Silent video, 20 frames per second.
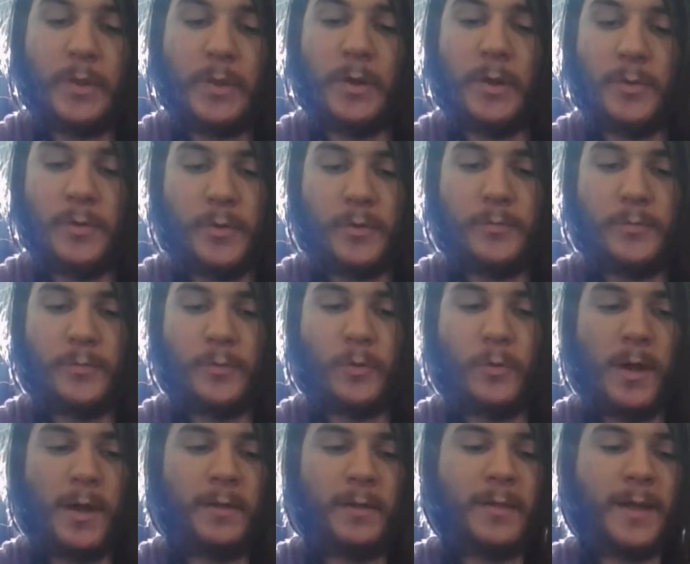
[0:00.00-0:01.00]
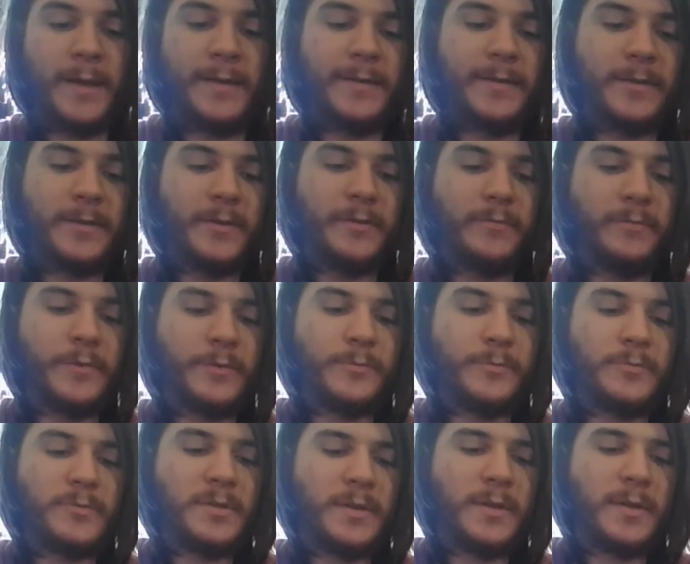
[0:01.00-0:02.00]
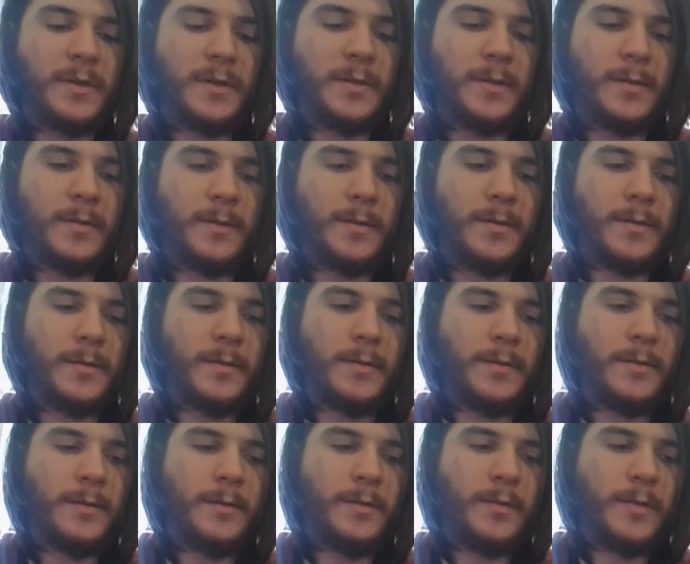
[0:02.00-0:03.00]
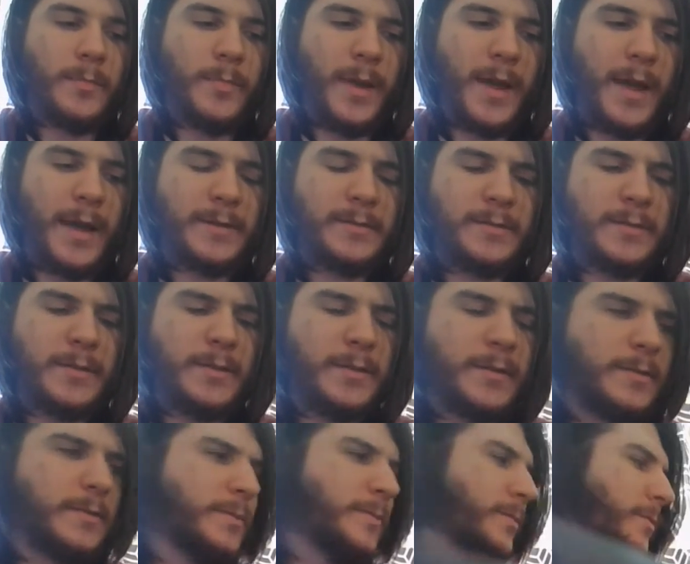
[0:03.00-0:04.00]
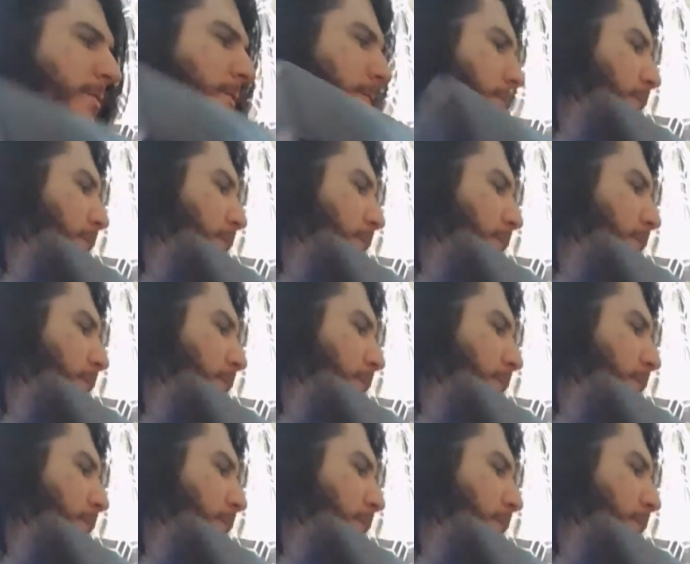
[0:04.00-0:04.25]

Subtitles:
Although for a while I did confuse the packs in this